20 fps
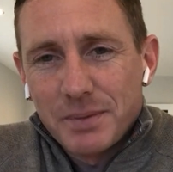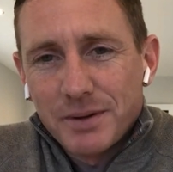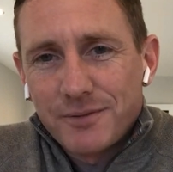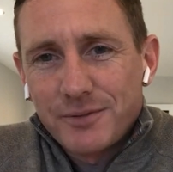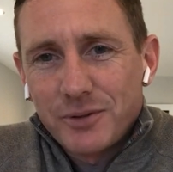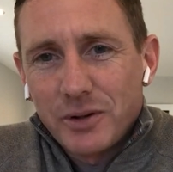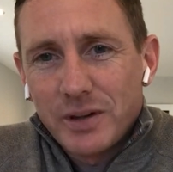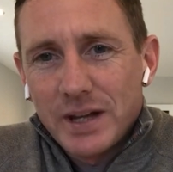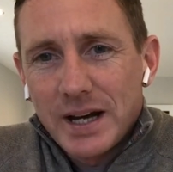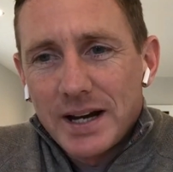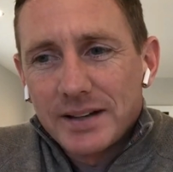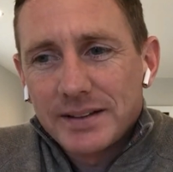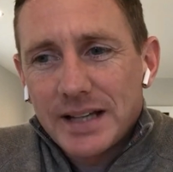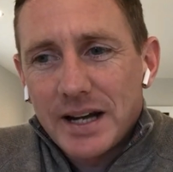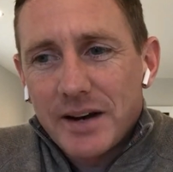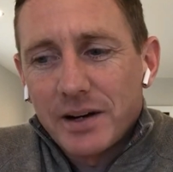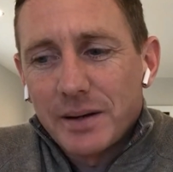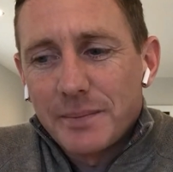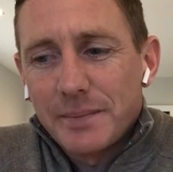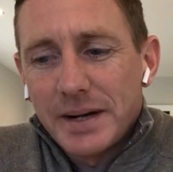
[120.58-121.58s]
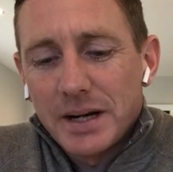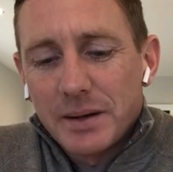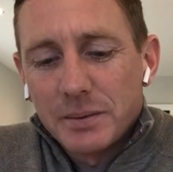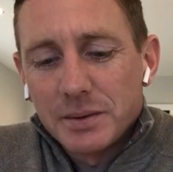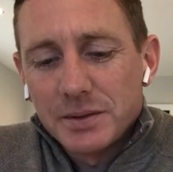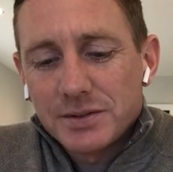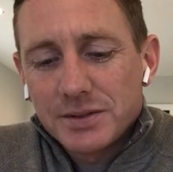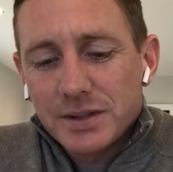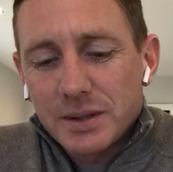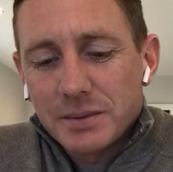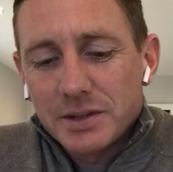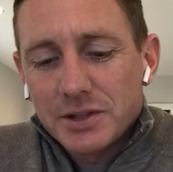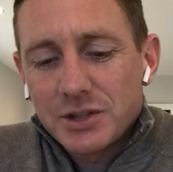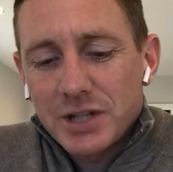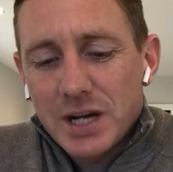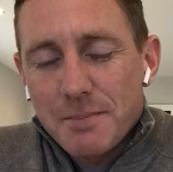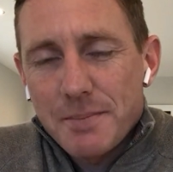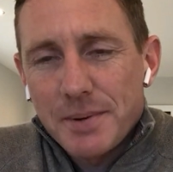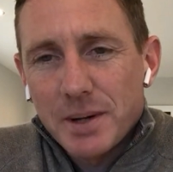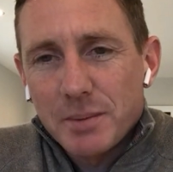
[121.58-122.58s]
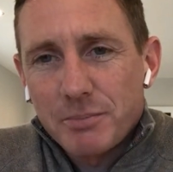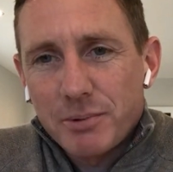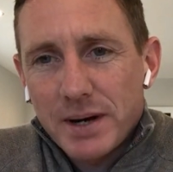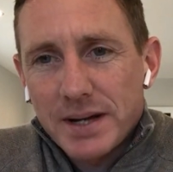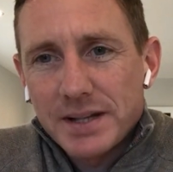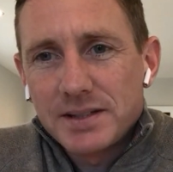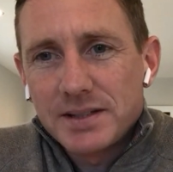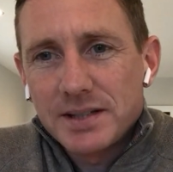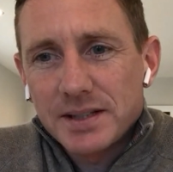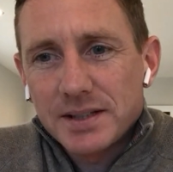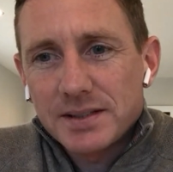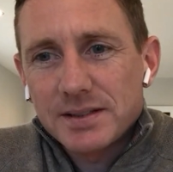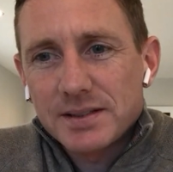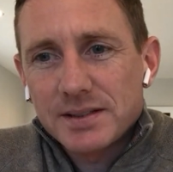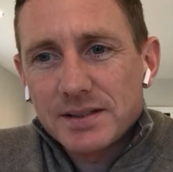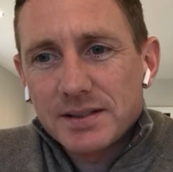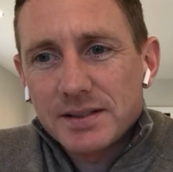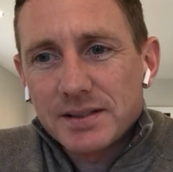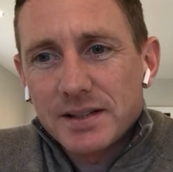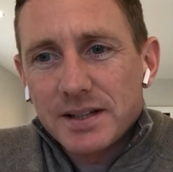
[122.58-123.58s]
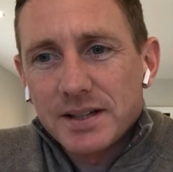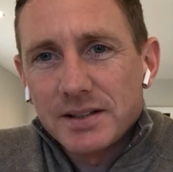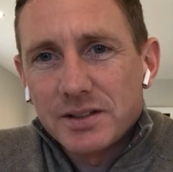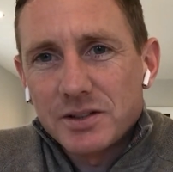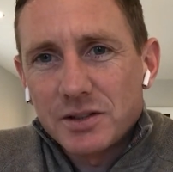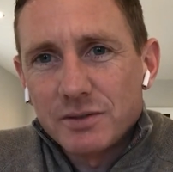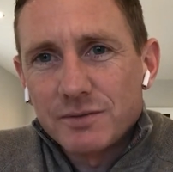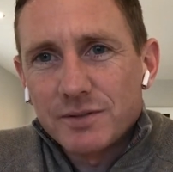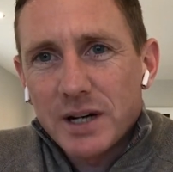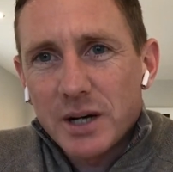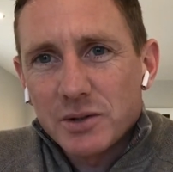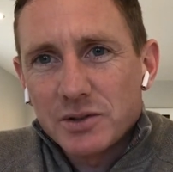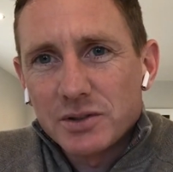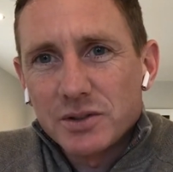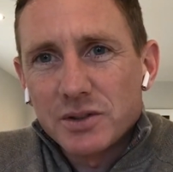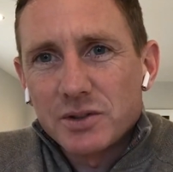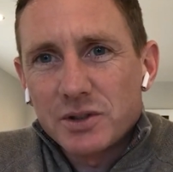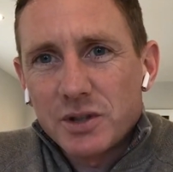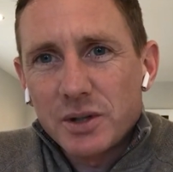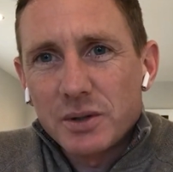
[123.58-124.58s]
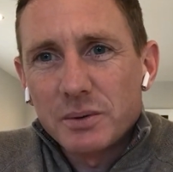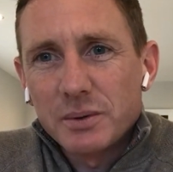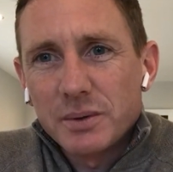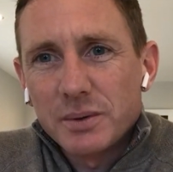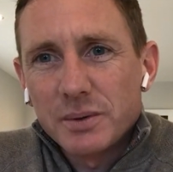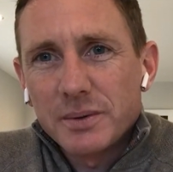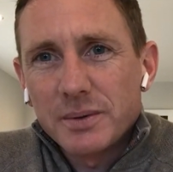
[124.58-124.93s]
before that, Daryl, I mean, I was champion apprentice in 2002.